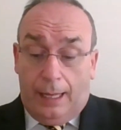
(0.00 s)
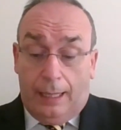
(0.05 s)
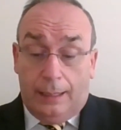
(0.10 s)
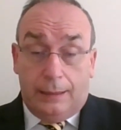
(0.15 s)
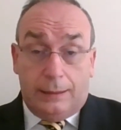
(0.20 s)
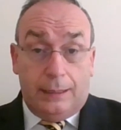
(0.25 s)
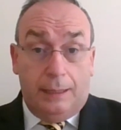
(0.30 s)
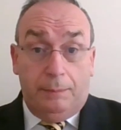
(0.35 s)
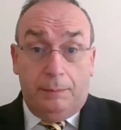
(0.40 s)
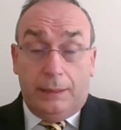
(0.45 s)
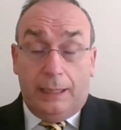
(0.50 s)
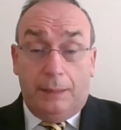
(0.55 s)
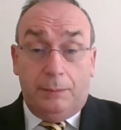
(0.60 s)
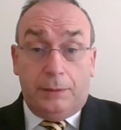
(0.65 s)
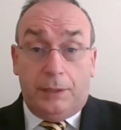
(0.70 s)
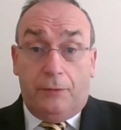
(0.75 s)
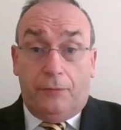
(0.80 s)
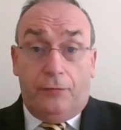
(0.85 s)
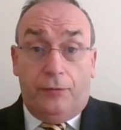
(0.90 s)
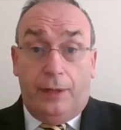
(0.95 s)
And
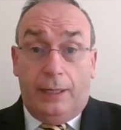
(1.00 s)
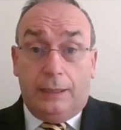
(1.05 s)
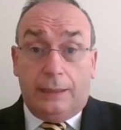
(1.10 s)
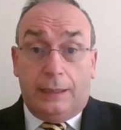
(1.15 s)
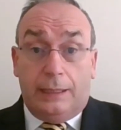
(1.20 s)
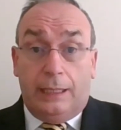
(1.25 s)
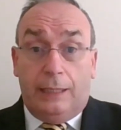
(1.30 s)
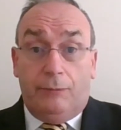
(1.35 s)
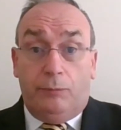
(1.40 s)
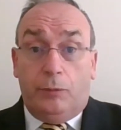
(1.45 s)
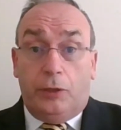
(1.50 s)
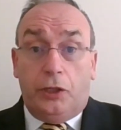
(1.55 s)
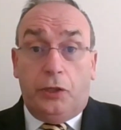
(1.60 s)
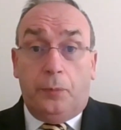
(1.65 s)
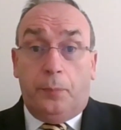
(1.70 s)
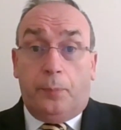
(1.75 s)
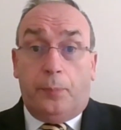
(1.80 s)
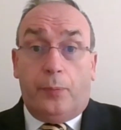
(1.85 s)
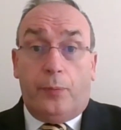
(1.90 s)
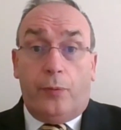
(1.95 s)
sometimes it feels that even when
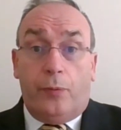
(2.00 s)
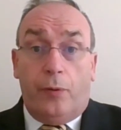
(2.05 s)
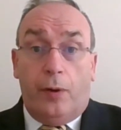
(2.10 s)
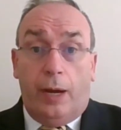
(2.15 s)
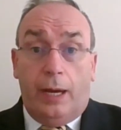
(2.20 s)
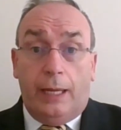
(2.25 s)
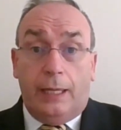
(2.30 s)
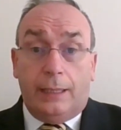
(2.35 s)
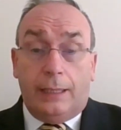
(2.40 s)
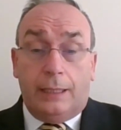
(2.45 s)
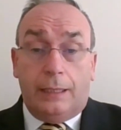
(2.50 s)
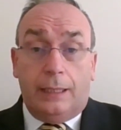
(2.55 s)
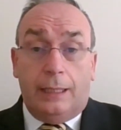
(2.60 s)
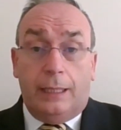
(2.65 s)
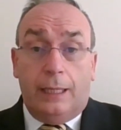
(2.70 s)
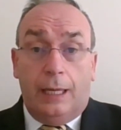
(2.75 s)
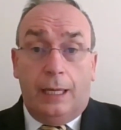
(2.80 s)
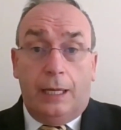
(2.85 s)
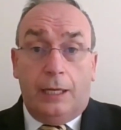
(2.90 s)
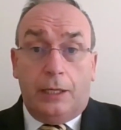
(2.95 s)
you pray that
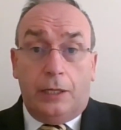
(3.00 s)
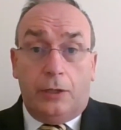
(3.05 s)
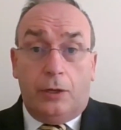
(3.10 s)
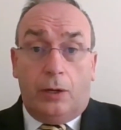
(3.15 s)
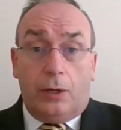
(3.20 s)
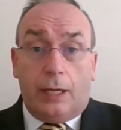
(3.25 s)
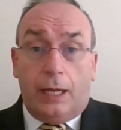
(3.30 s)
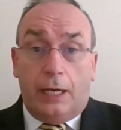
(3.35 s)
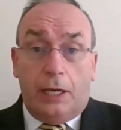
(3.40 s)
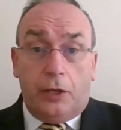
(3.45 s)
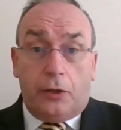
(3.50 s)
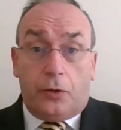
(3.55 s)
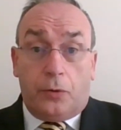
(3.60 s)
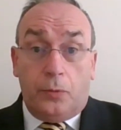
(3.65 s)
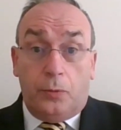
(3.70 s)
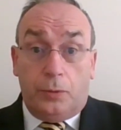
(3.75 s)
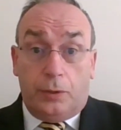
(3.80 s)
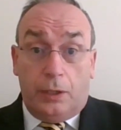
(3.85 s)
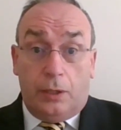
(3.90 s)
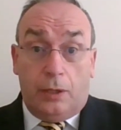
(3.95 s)
you're not getting
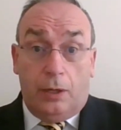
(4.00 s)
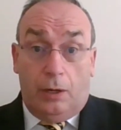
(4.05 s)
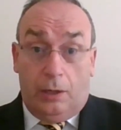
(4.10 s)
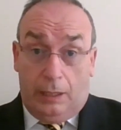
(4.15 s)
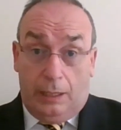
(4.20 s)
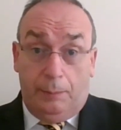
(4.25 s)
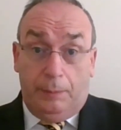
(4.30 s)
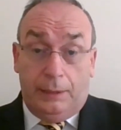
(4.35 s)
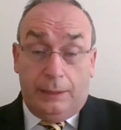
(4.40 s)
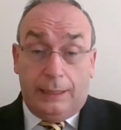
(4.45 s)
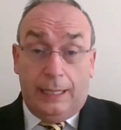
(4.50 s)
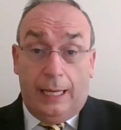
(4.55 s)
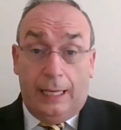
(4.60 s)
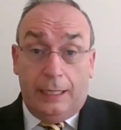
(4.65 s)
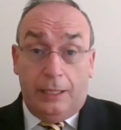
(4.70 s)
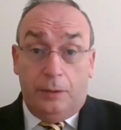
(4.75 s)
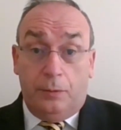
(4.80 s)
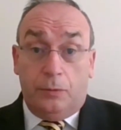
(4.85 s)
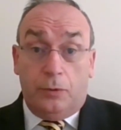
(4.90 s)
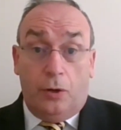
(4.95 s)
through to God. Let me tell
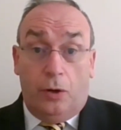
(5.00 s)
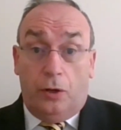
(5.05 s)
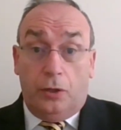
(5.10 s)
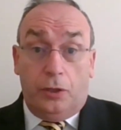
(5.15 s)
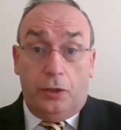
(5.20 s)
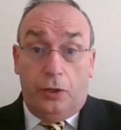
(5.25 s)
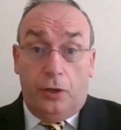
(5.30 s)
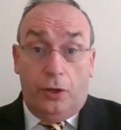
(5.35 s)
you, God